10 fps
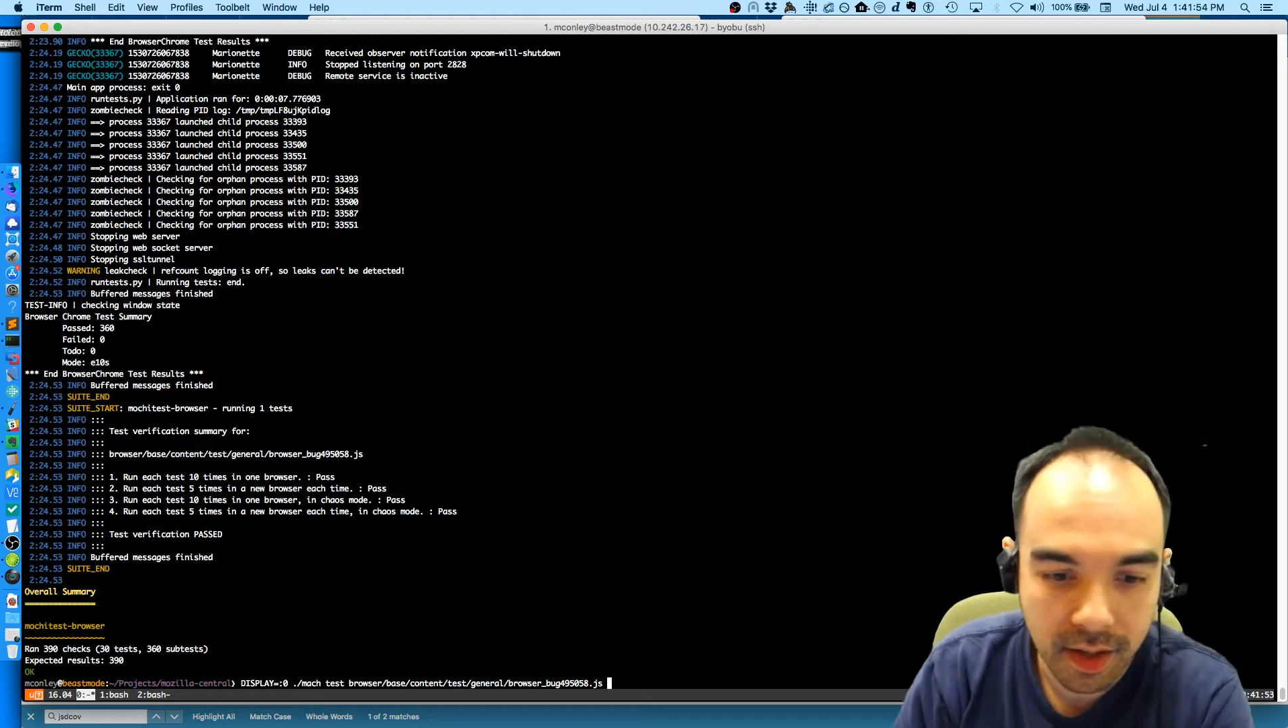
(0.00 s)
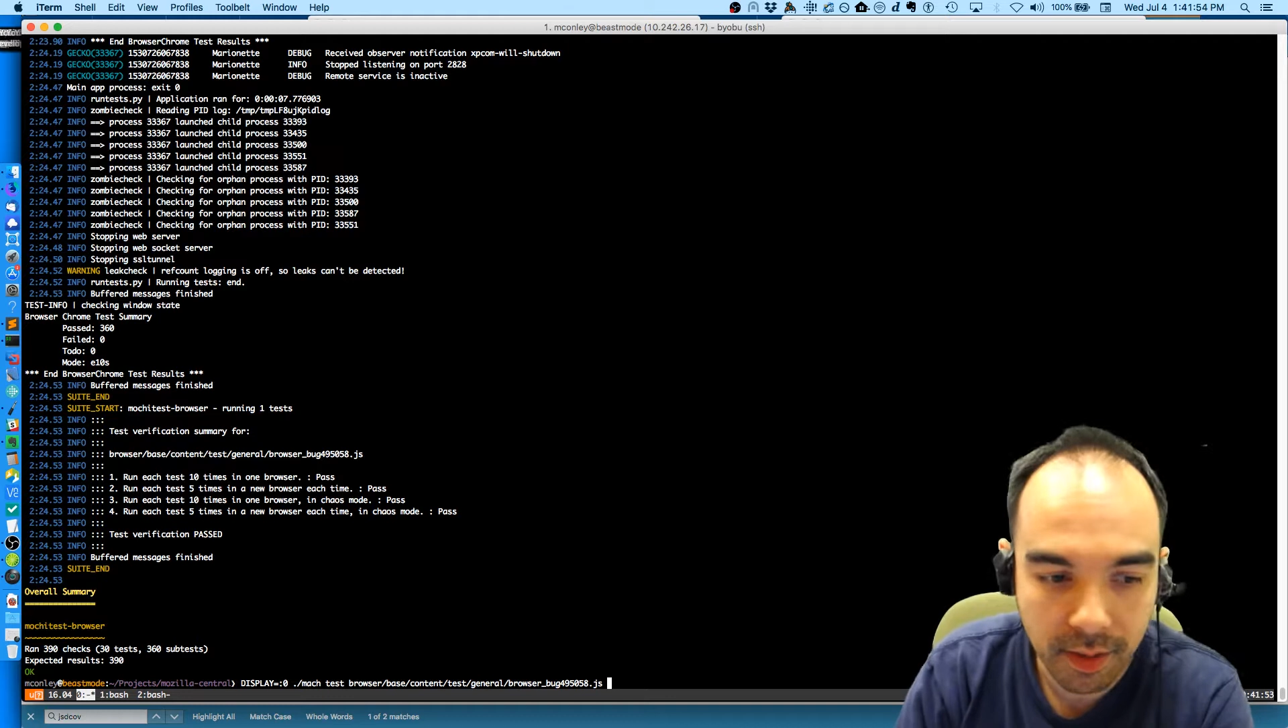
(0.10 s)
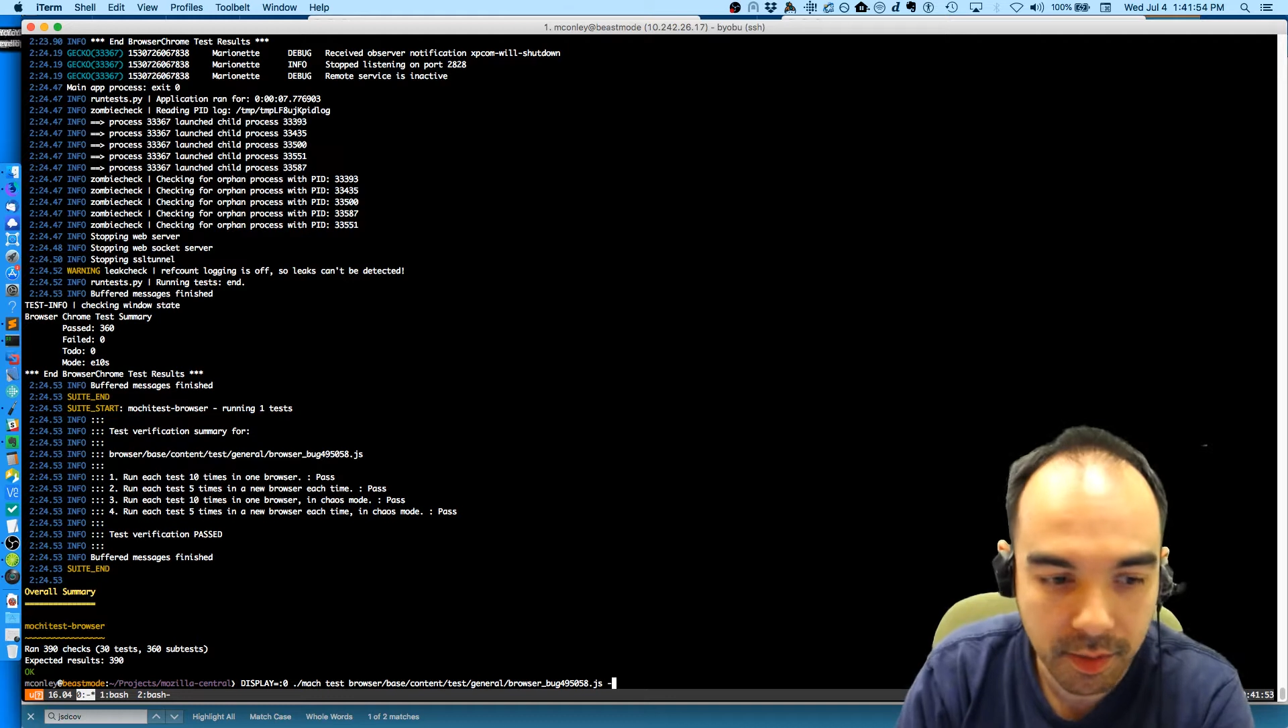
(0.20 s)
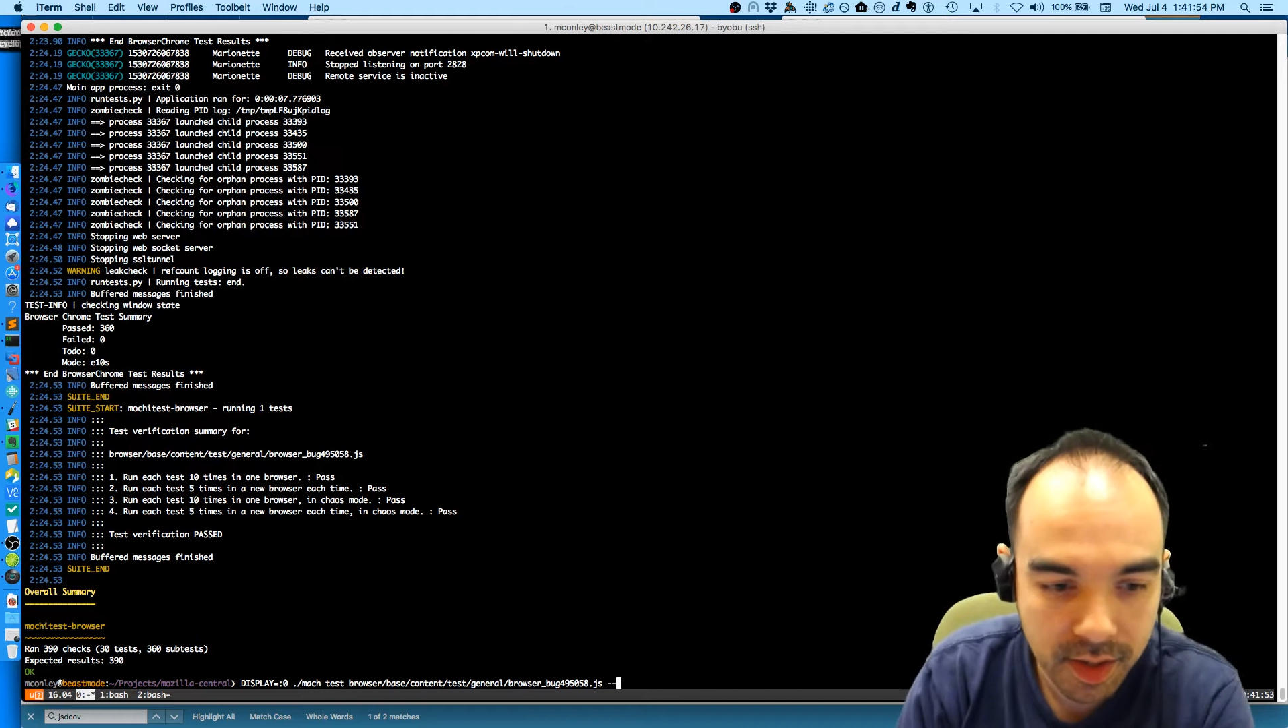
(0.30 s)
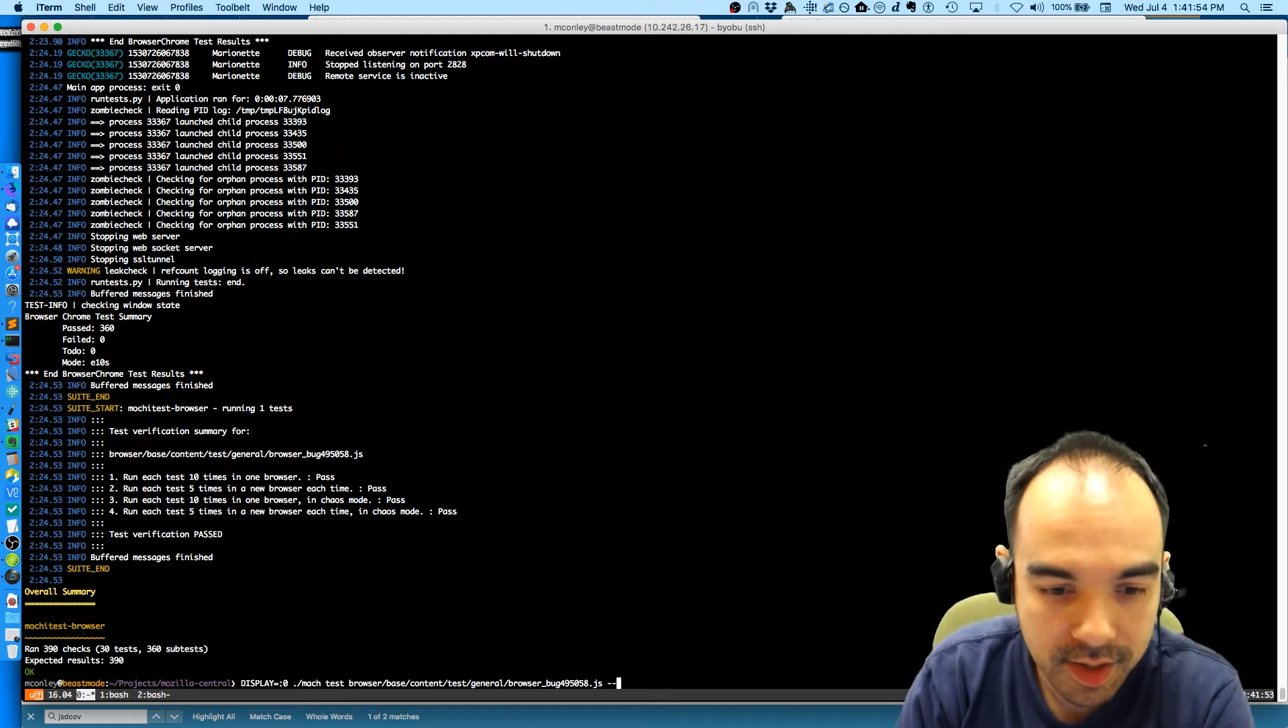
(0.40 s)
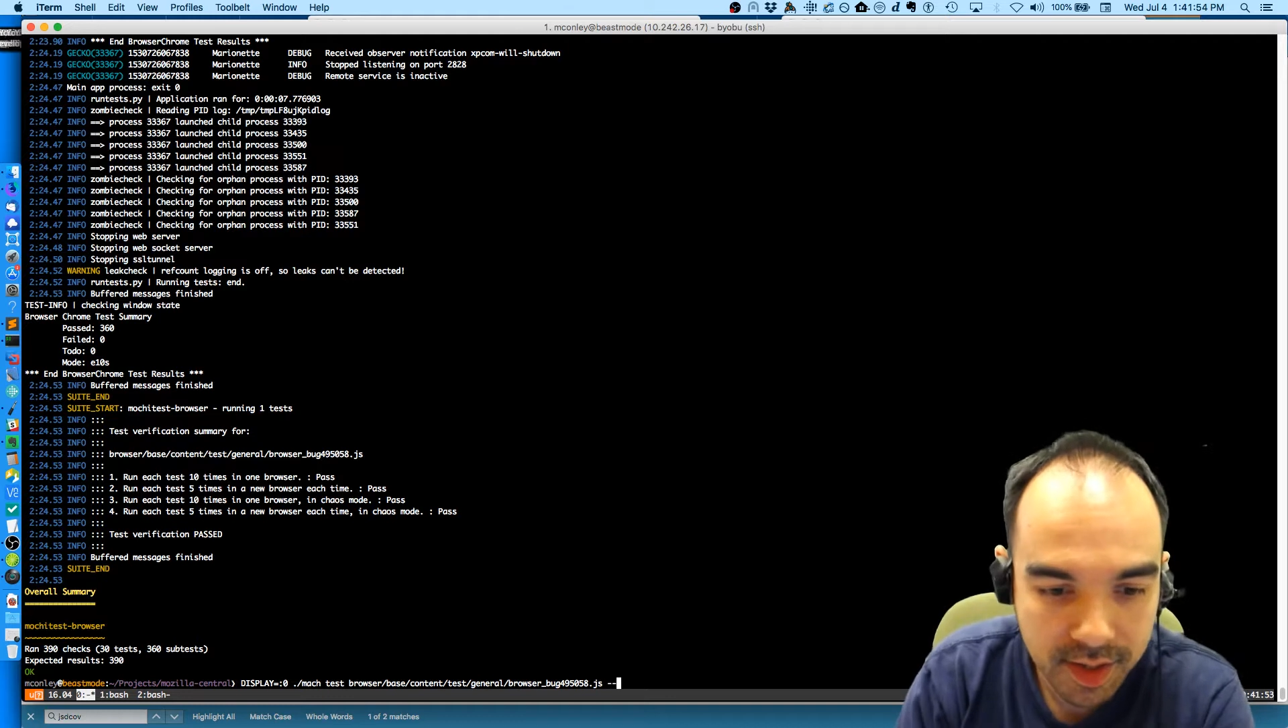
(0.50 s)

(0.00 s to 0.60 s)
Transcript: and I'm going to